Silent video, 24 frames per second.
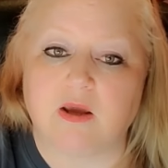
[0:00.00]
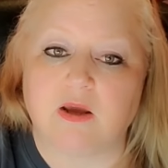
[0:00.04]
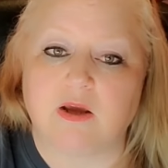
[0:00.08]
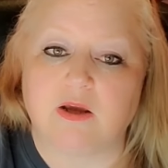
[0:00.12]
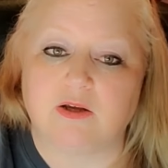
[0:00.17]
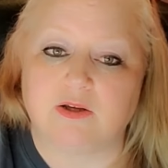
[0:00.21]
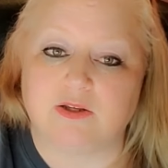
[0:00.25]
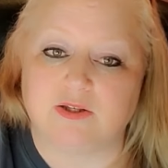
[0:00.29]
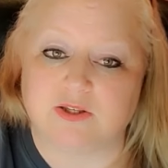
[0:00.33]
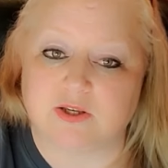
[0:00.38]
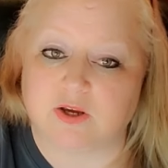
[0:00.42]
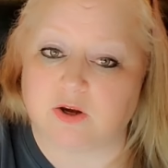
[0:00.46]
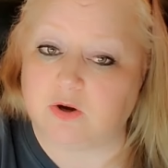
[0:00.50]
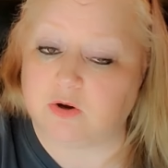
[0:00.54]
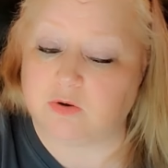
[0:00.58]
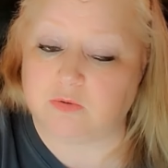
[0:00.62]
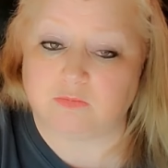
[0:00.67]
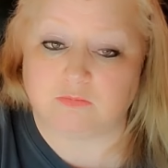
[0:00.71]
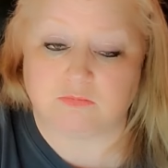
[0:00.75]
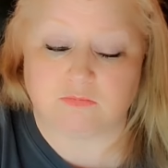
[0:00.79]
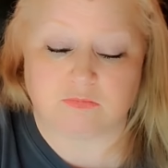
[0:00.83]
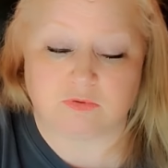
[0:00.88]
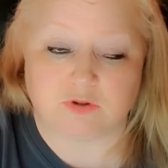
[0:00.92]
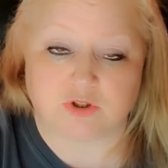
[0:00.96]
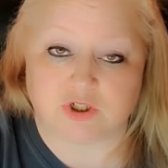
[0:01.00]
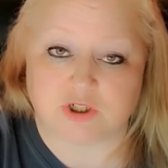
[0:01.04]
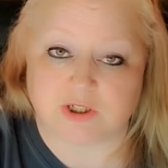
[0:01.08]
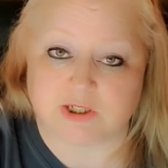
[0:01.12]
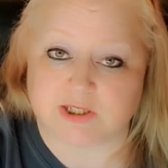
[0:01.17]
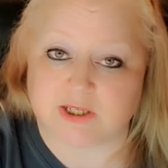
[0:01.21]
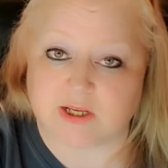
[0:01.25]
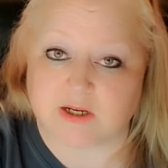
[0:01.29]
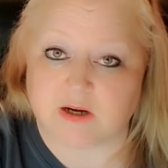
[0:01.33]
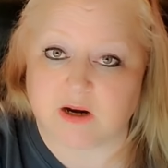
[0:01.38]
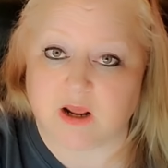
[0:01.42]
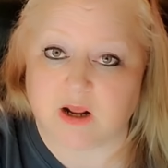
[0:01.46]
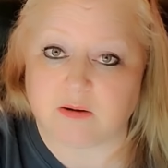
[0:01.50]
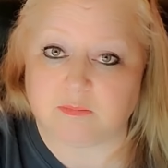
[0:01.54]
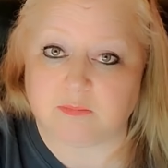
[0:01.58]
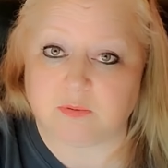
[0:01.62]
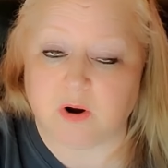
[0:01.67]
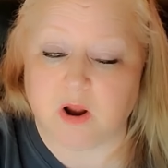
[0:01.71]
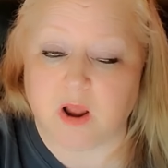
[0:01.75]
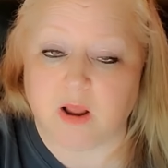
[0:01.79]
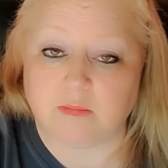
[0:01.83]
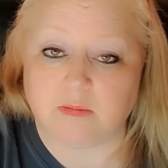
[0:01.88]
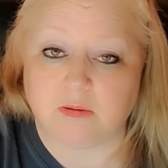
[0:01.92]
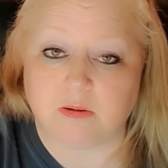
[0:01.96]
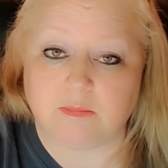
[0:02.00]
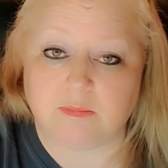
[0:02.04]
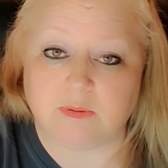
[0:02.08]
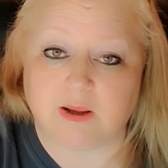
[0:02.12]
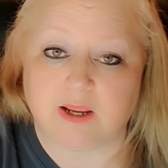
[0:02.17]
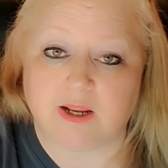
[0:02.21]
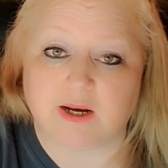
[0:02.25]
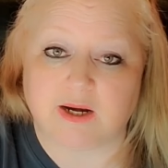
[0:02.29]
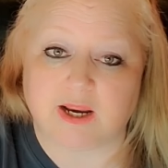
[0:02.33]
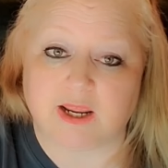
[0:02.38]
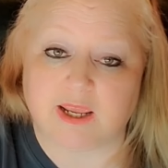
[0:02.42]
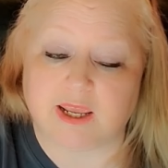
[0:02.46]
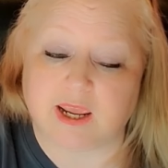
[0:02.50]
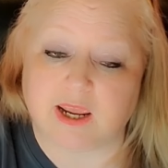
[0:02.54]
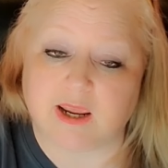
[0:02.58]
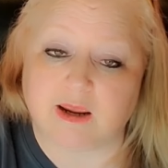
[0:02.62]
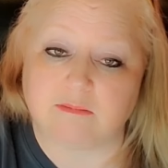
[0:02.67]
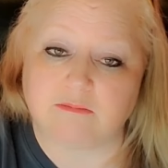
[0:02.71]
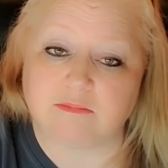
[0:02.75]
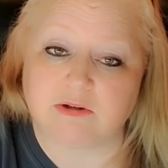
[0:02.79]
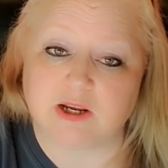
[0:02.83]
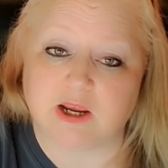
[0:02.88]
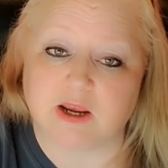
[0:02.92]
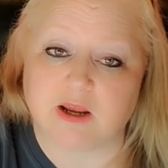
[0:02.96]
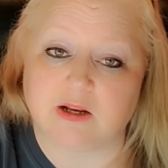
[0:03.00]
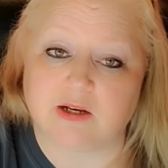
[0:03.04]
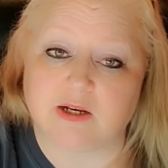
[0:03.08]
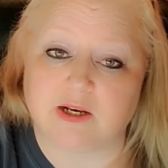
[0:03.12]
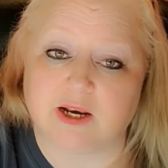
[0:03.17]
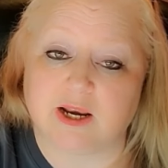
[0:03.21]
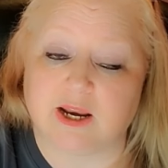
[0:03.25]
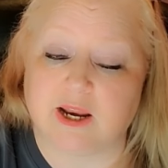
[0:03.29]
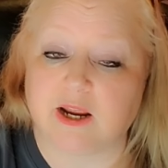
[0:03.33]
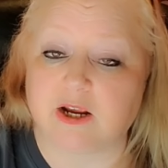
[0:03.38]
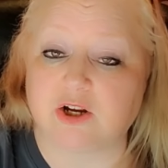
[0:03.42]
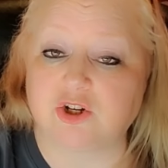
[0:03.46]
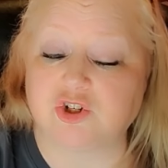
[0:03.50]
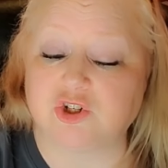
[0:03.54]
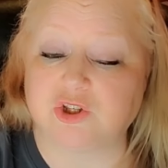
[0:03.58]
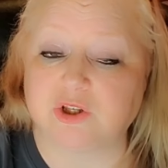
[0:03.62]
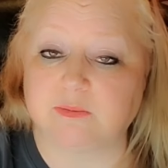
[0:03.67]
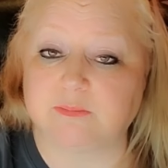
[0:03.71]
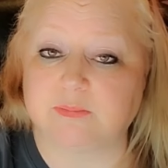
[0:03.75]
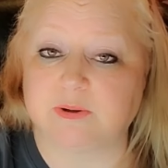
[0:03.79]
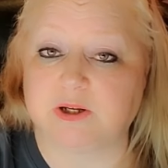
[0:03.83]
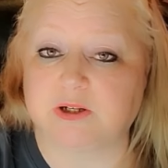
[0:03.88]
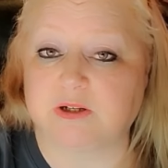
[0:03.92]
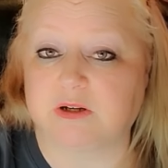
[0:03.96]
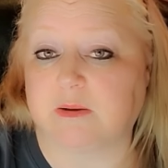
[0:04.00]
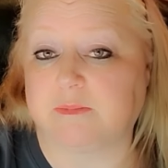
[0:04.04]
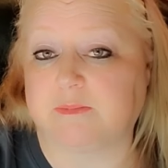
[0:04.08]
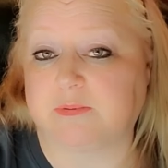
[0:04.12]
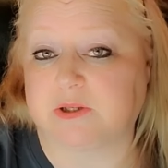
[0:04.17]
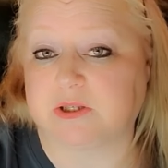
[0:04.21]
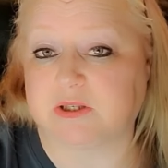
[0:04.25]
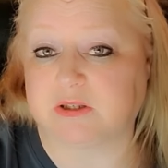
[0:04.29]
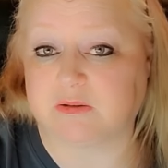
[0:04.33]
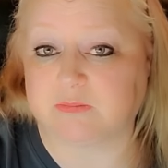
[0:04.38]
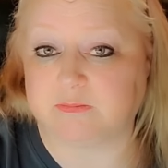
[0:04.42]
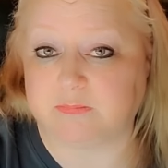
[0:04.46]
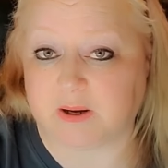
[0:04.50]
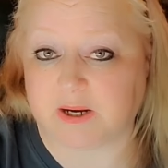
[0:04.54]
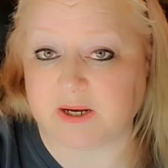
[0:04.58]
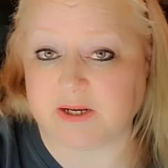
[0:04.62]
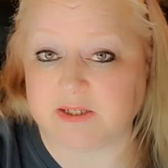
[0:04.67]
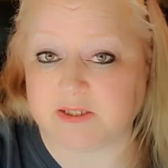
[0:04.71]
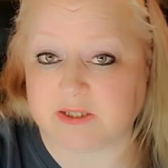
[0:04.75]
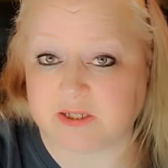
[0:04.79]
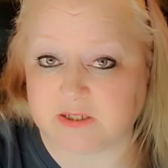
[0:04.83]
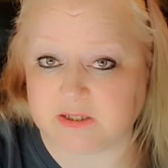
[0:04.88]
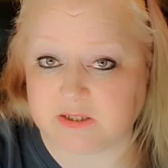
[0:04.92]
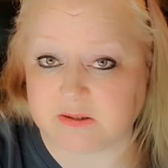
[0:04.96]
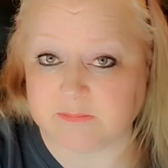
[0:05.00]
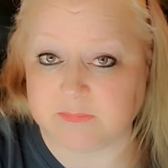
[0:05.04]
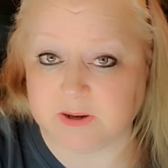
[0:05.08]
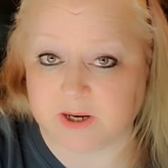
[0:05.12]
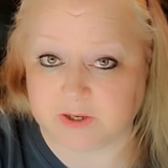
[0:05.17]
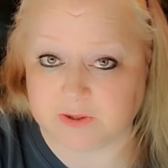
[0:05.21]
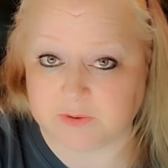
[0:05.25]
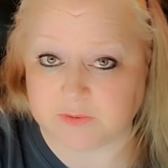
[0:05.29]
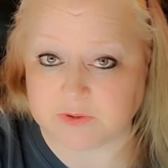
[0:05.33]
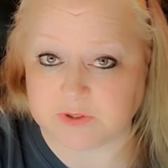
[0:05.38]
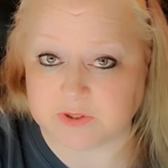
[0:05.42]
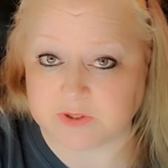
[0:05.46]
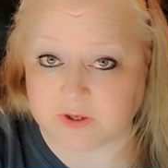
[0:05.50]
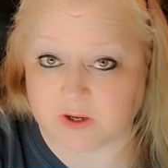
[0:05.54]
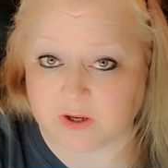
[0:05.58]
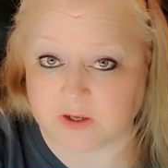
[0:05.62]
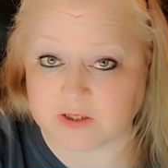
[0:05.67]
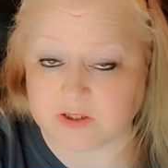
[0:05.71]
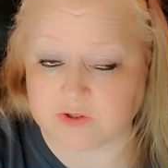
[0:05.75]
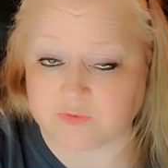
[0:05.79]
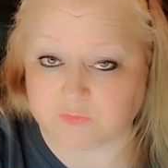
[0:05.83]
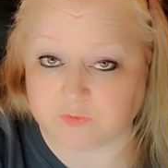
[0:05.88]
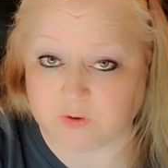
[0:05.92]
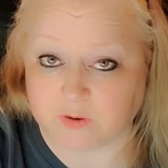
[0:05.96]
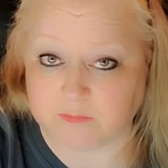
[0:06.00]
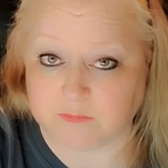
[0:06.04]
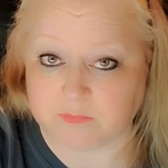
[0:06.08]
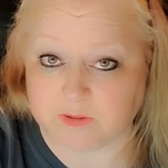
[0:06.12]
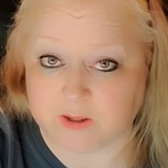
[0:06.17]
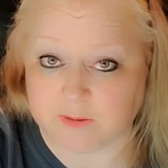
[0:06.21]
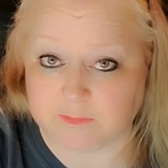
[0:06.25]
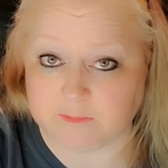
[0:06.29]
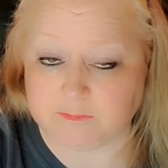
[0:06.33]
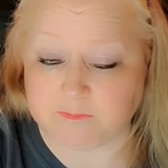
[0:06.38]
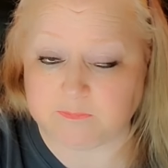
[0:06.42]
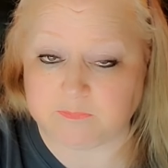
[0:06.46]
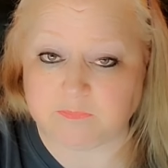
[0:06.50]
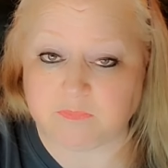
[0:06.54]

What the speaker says: So she said, not a problem. And I came down and I actually picked up a spicy tomato sauce from them.